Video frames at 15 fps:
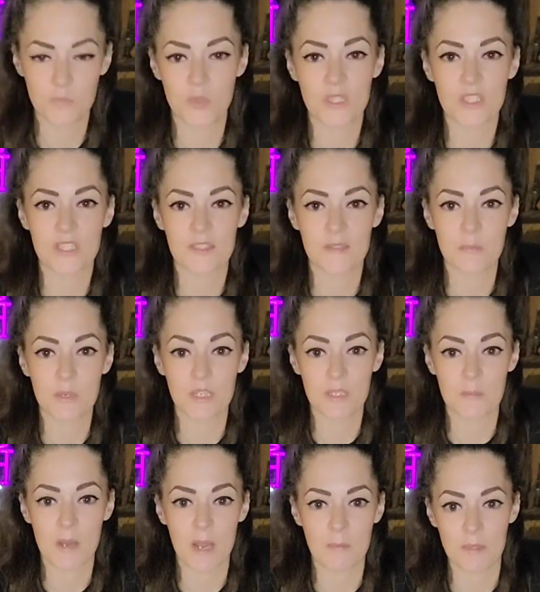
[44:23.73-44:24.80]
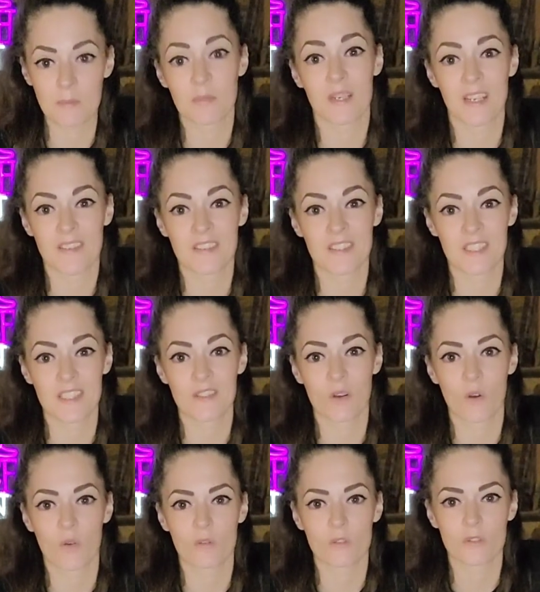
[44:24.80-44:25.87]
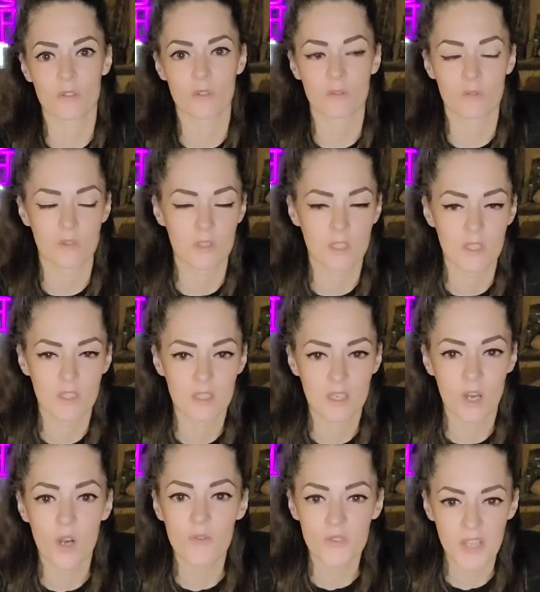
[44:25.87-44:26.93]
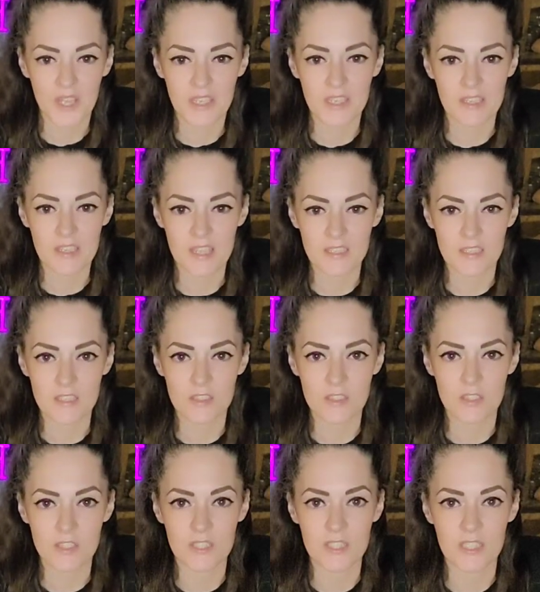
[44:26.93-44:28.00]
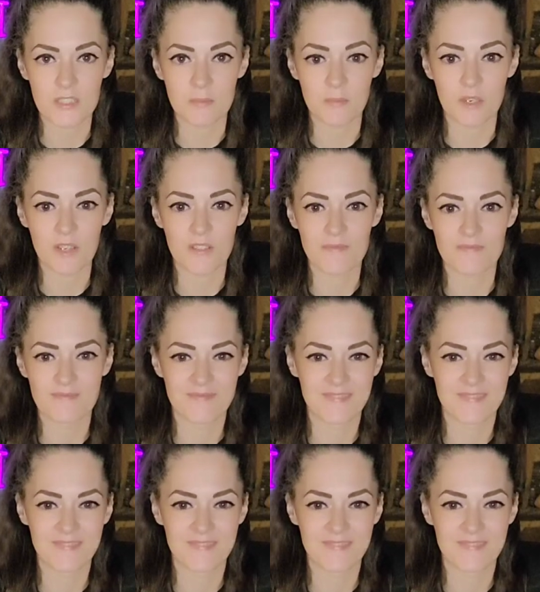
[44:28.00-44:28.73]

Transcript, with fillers: we just have to bury the poppet, but I have to dig the hole, so Hopefully I can get that done during the day tomorrow.